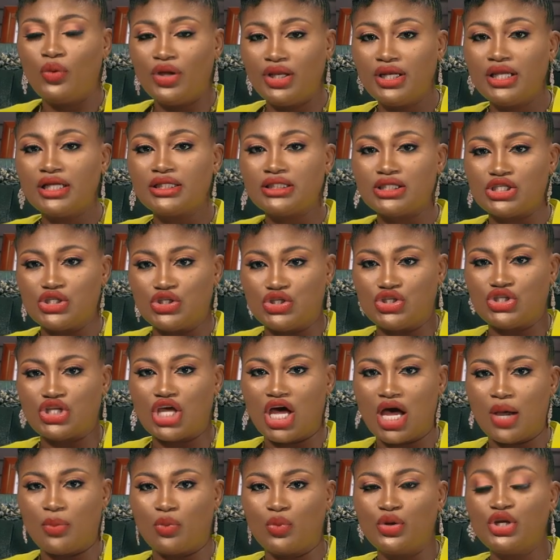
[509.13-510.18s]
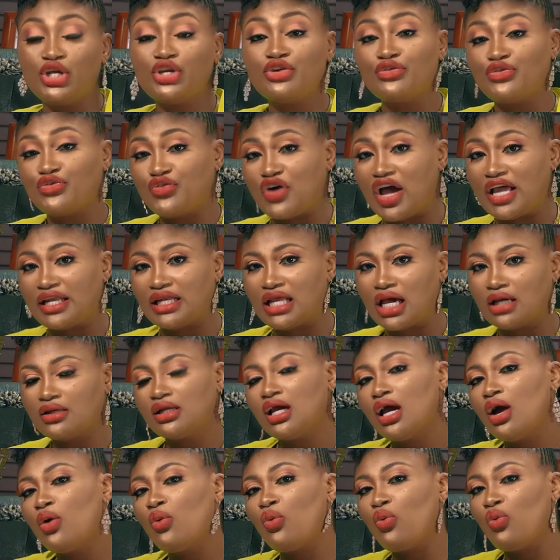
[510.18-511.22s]
We need to stop. We need to find
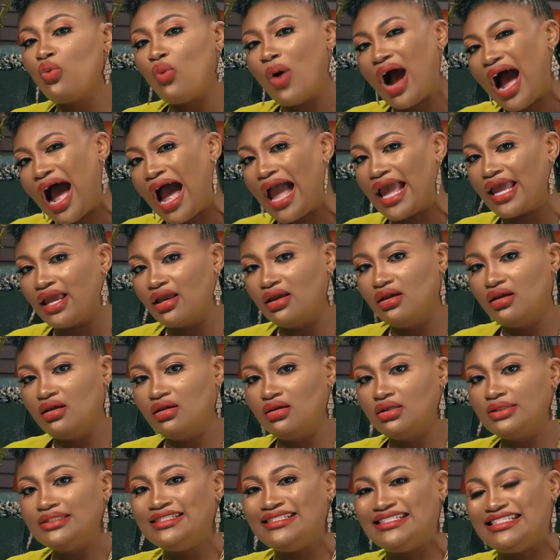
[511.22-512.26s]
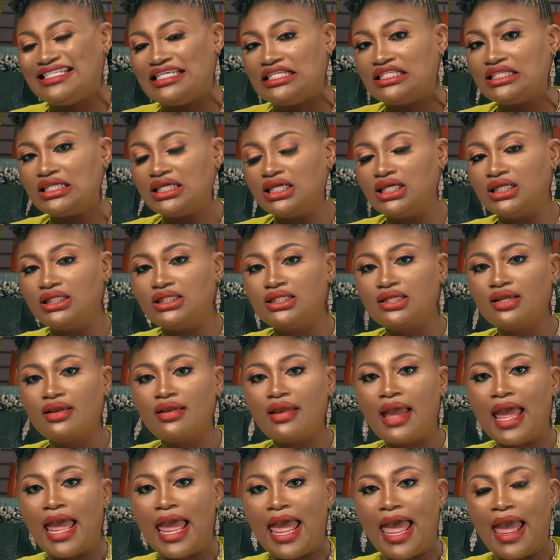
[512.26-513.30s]
out why did it
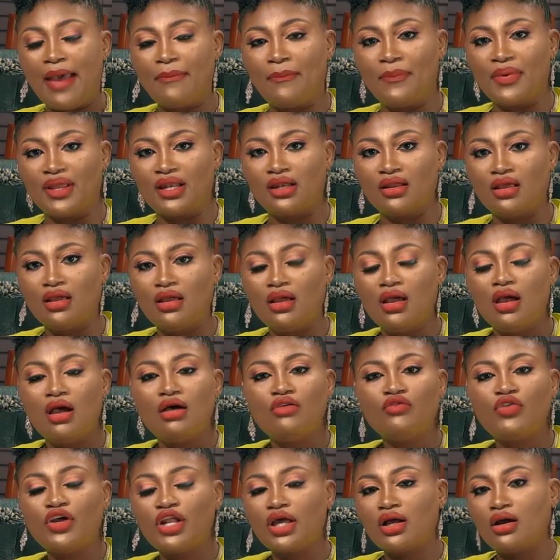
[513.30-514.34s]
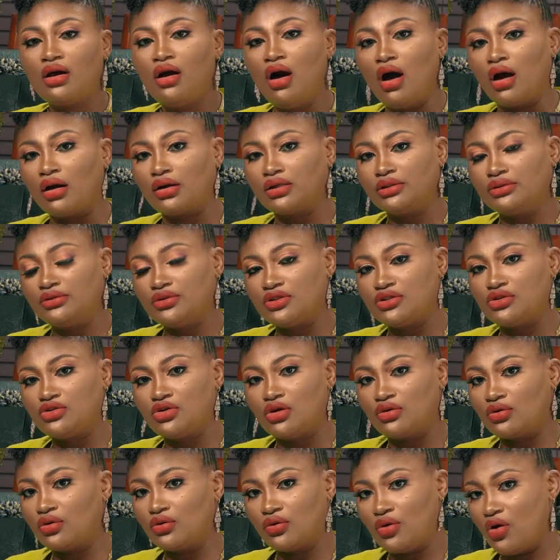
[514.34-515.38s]
happen. For the cock
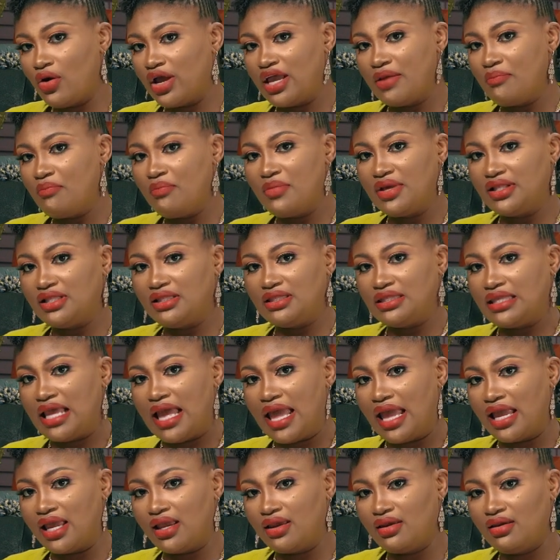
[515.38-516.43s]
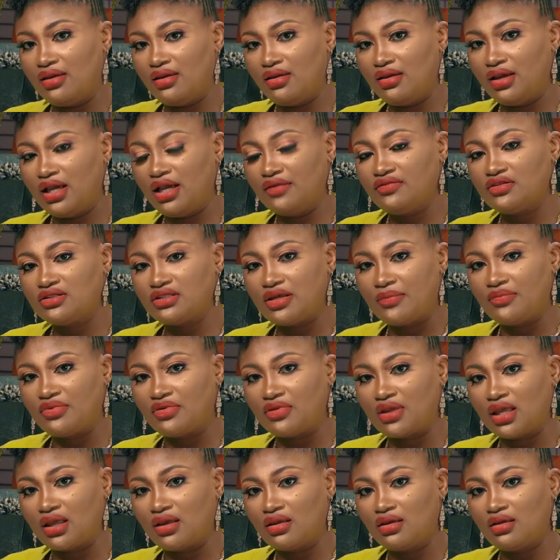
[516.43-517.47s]
does not crow in midday if
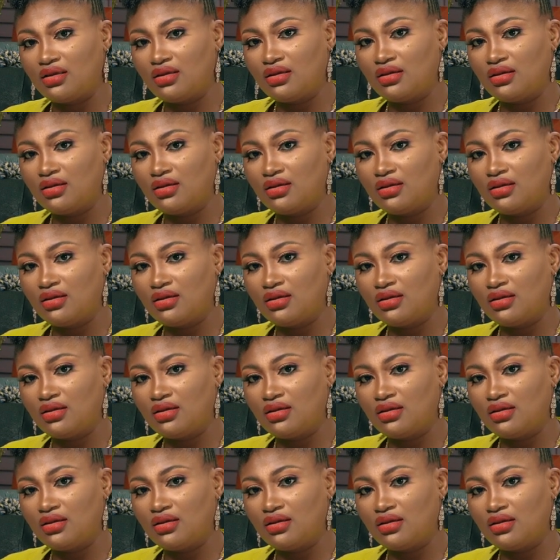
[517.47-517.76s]
something